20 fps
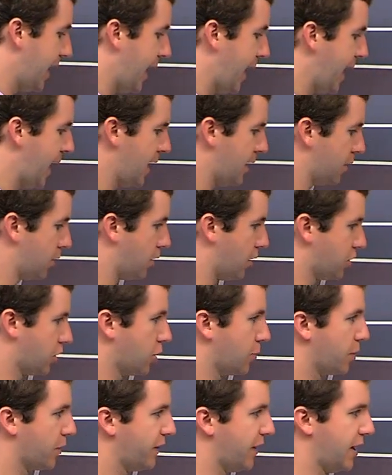And it
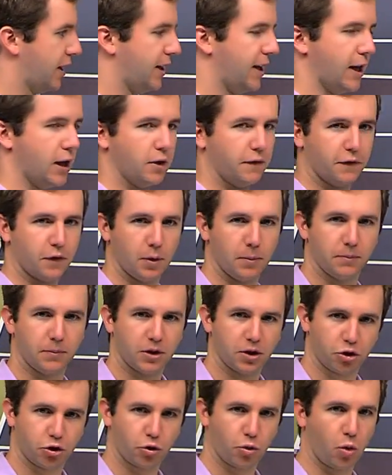also prevented Anna from
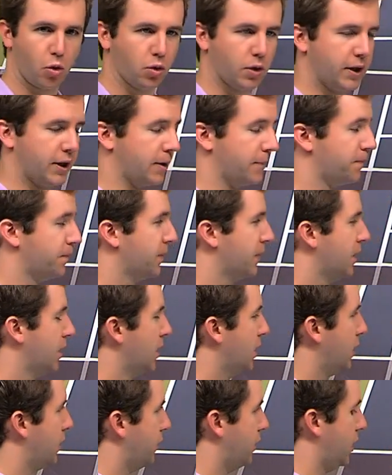controlling
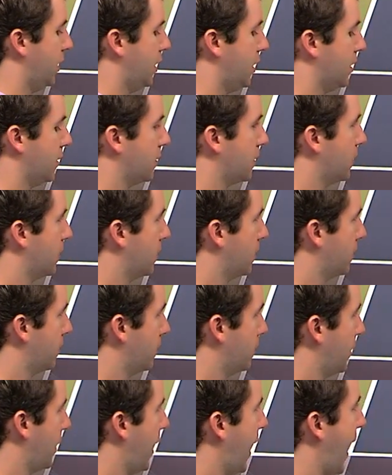the
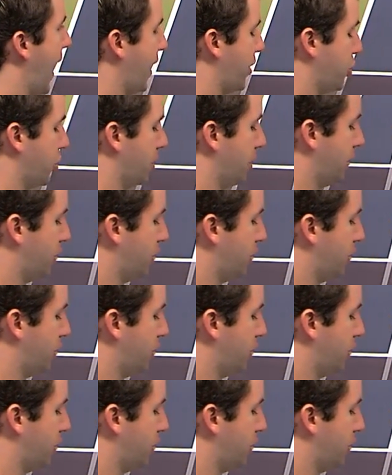action.